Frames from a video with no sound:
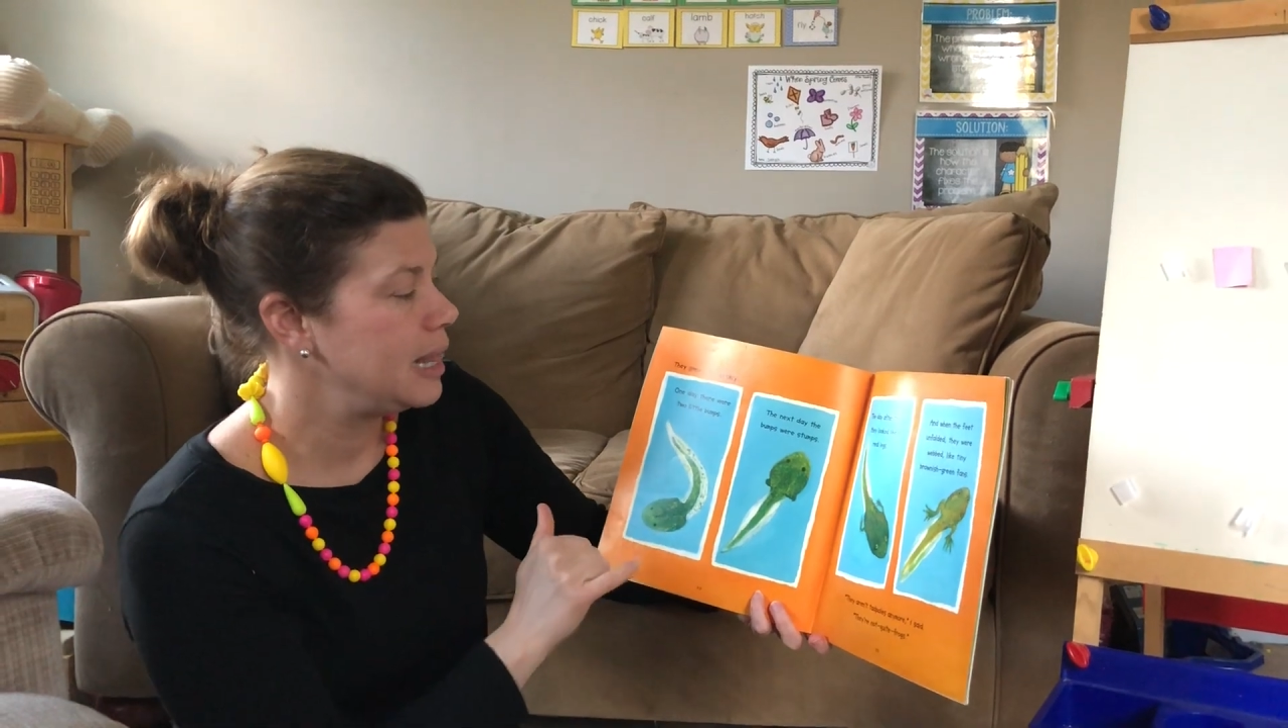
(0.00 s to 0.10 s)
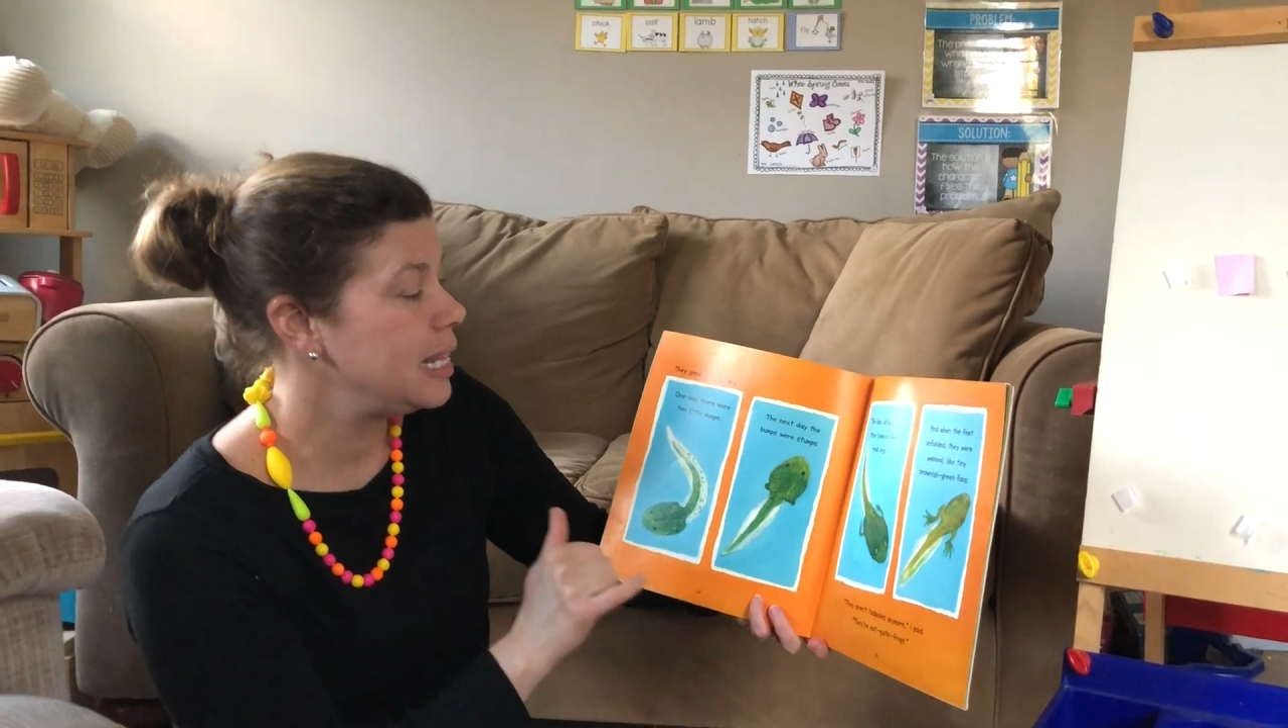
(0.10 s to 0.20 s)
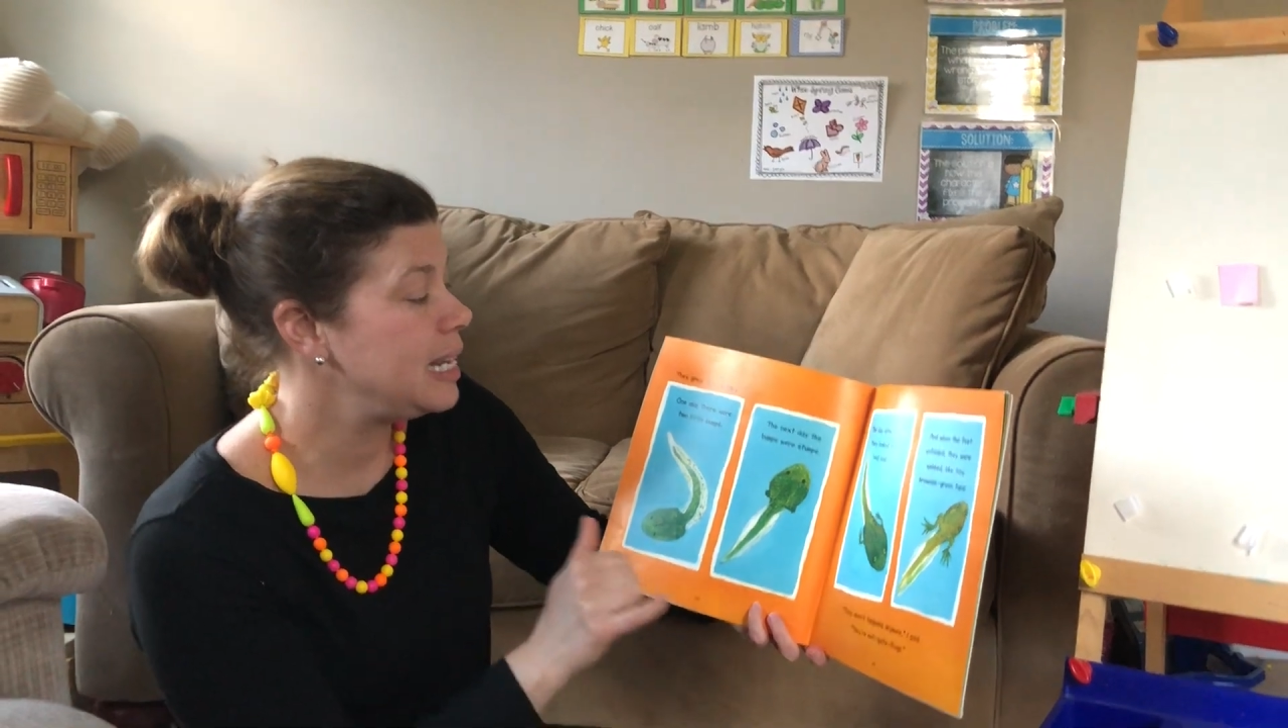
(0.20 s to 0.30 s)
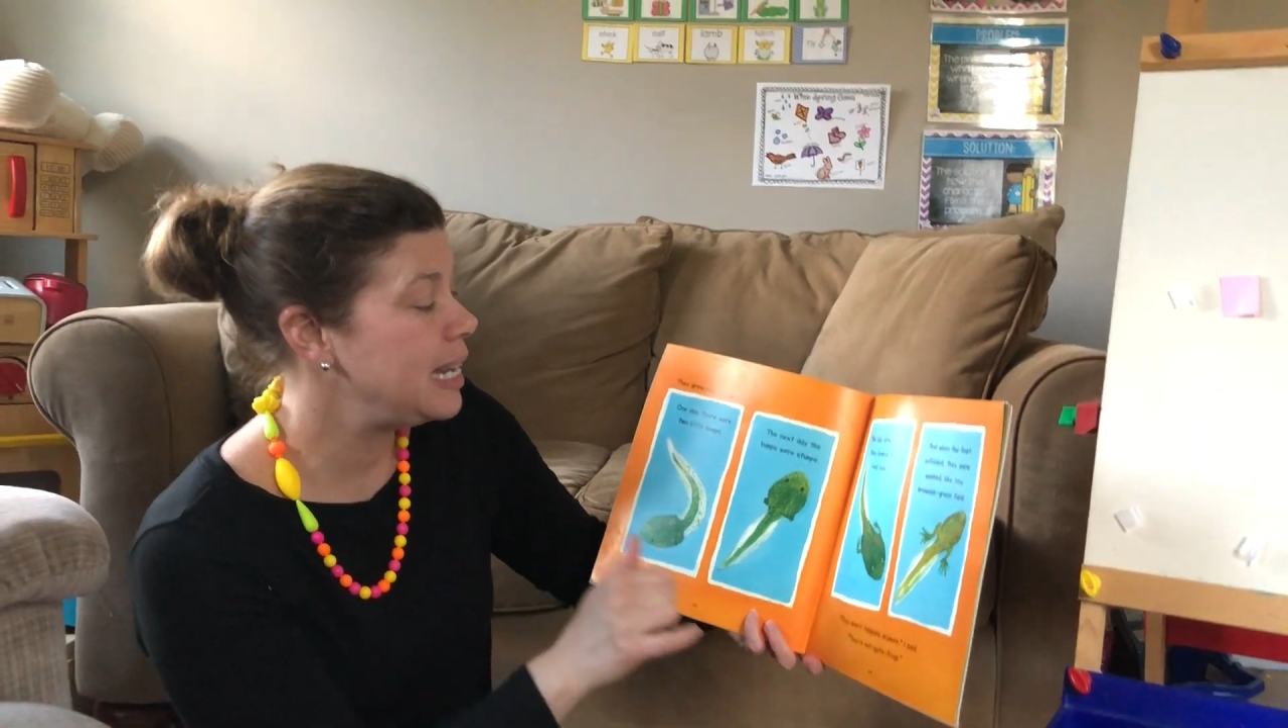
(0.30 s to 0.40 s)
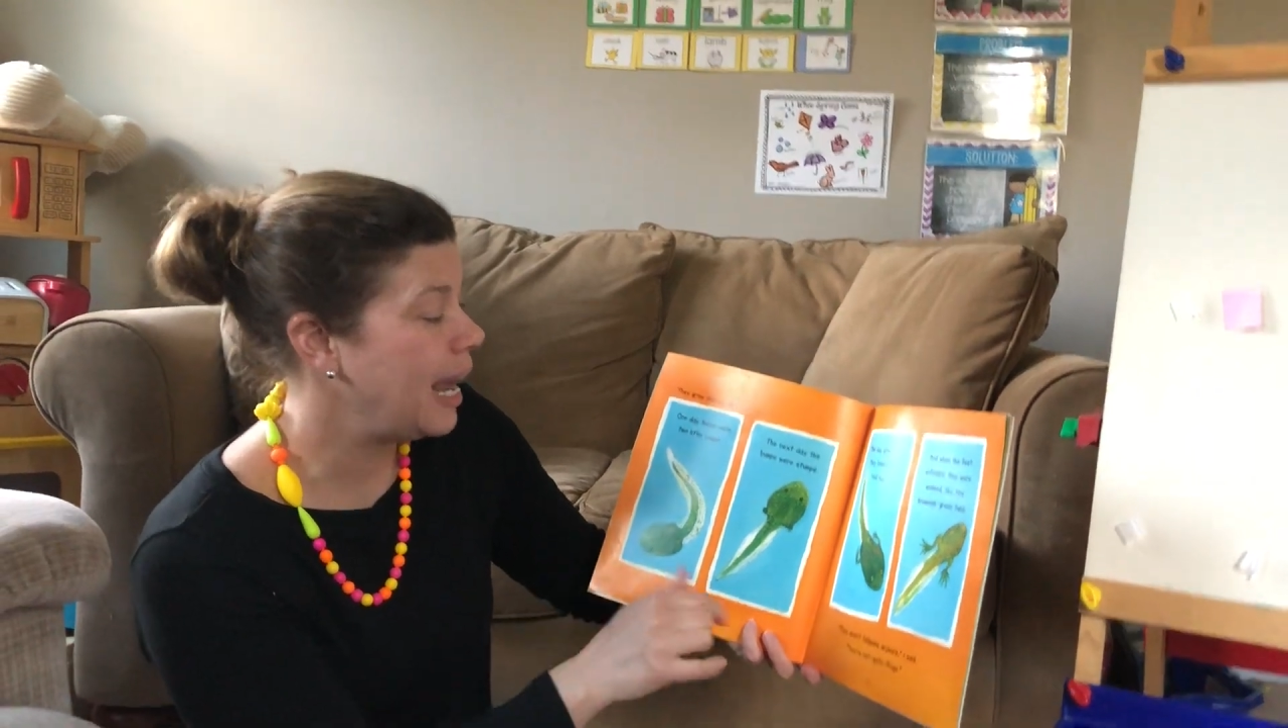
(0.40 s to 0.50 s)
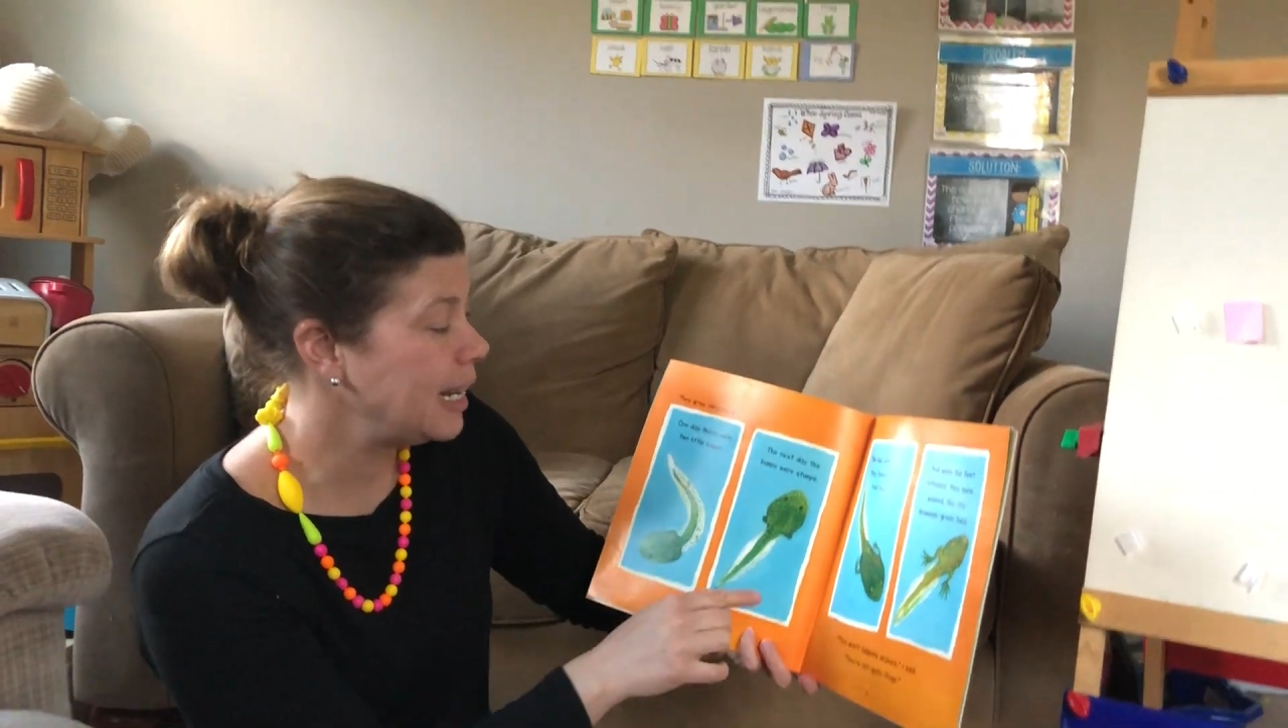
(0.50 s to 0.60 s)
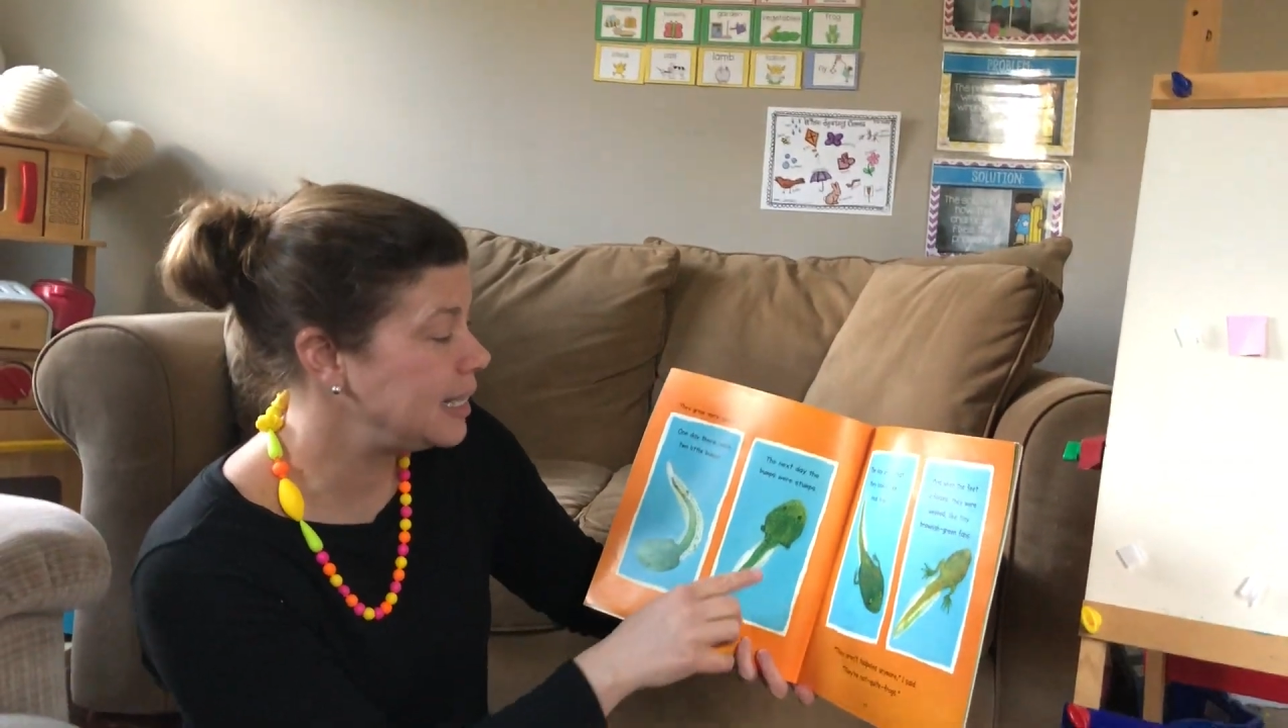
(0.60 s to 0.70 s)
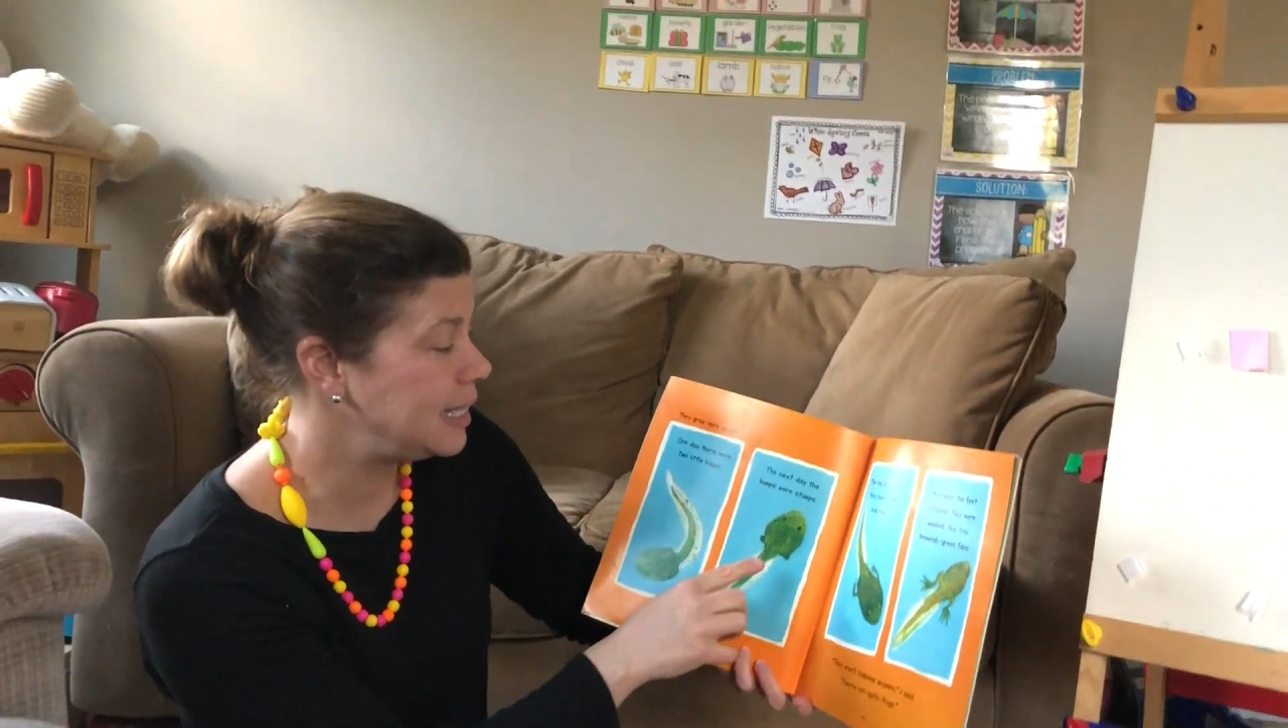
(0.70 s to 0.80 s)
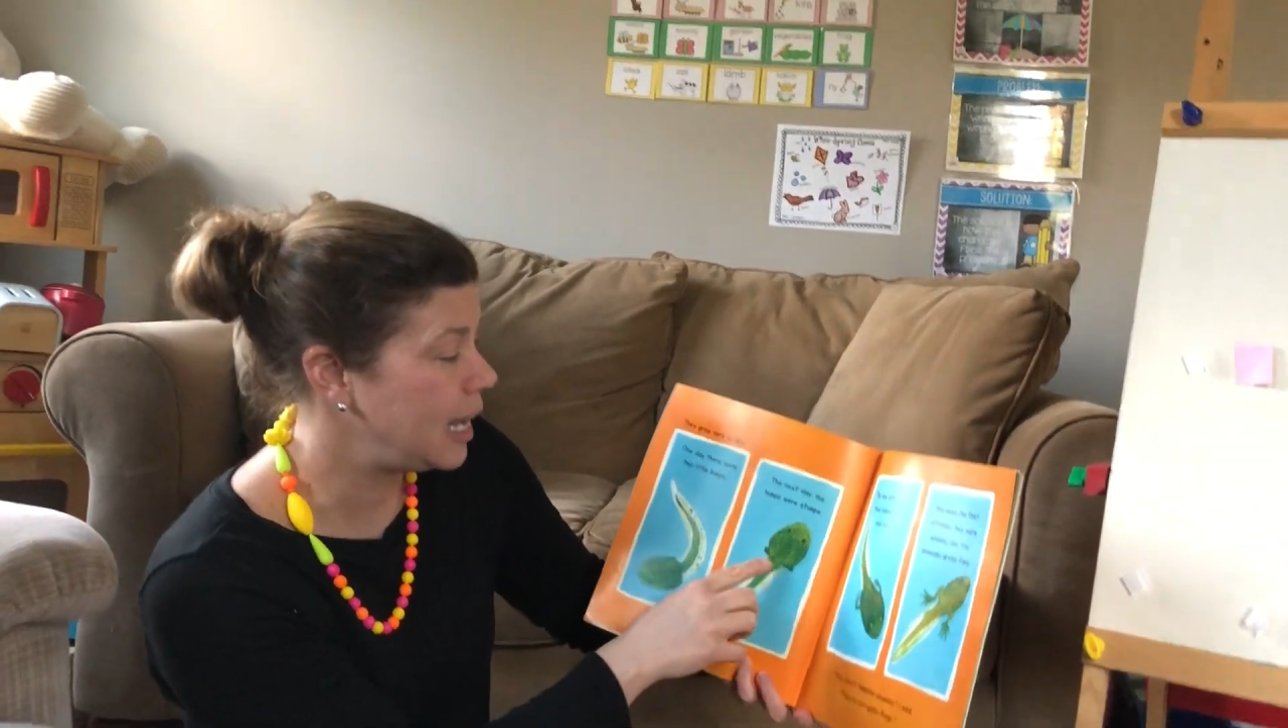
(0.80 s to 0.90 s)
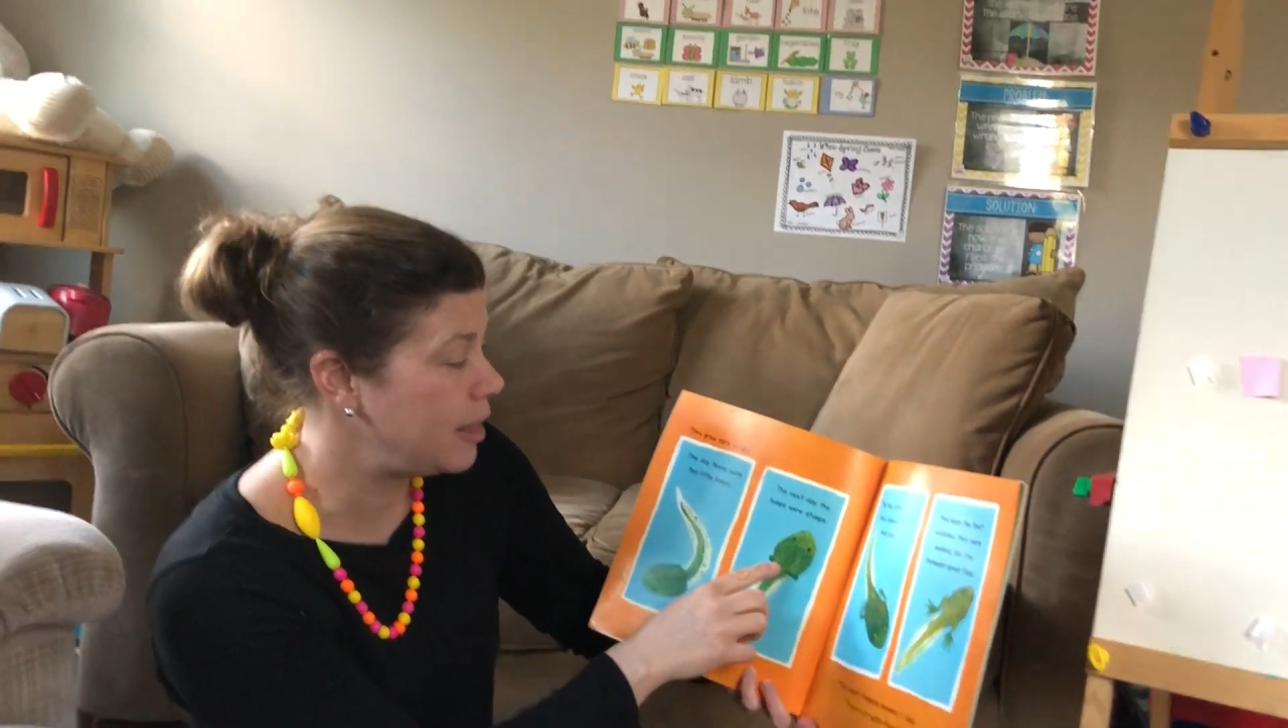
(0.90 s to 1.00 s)
The
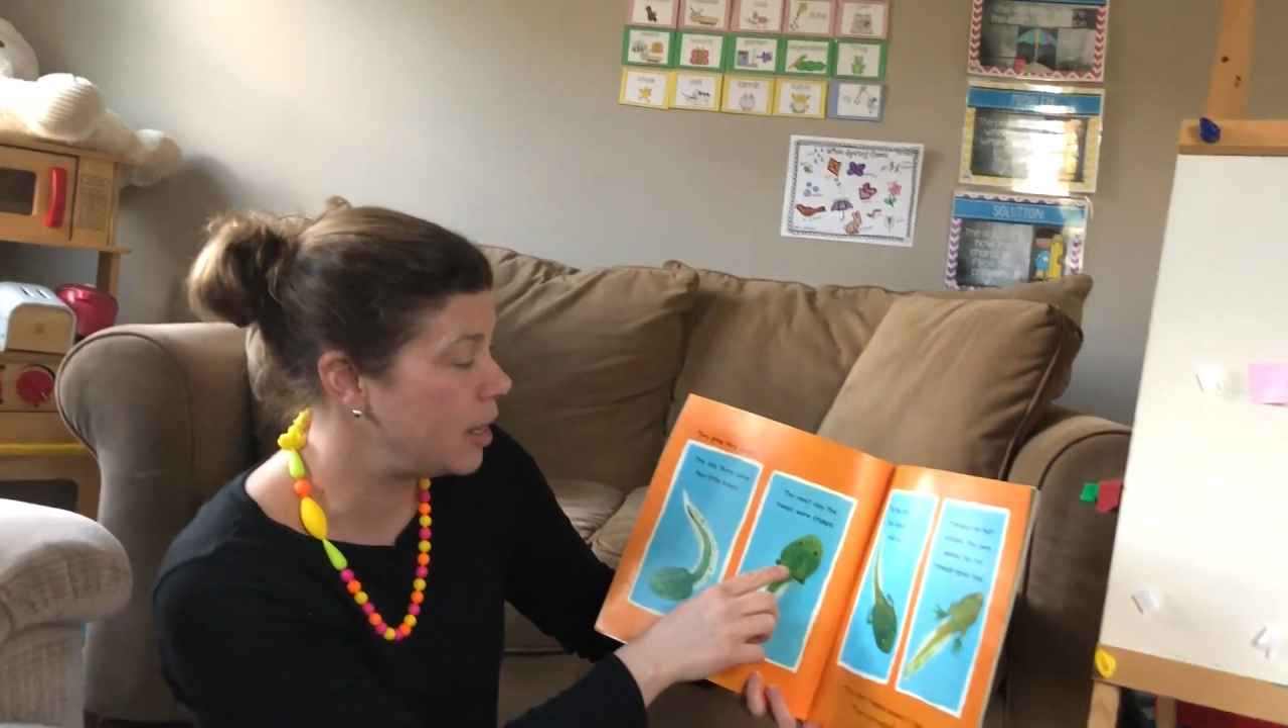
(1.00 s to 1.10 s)
next day